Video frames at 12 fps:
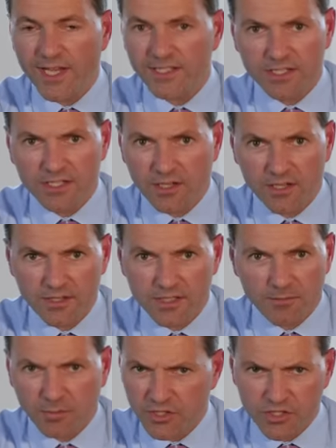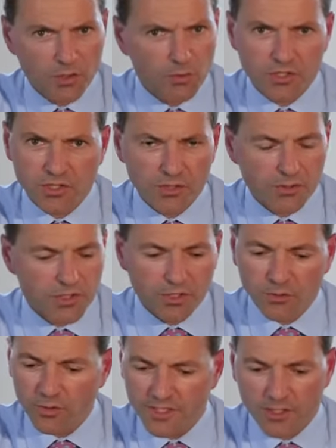exercise, but there's no excuse, you
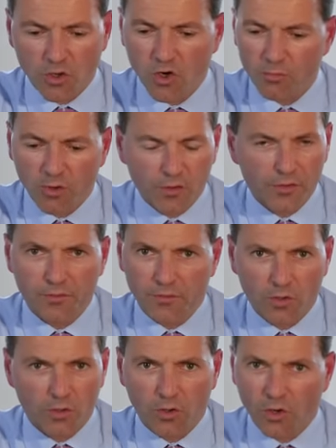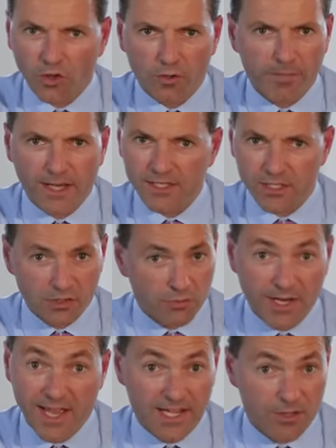can do this at home, on the floor, on the bed, you can do
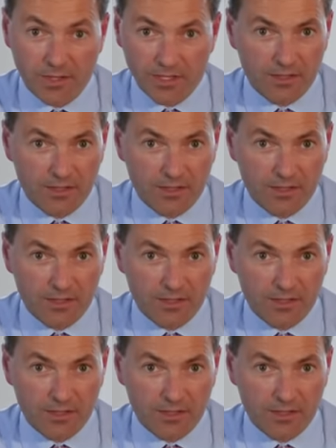it any way you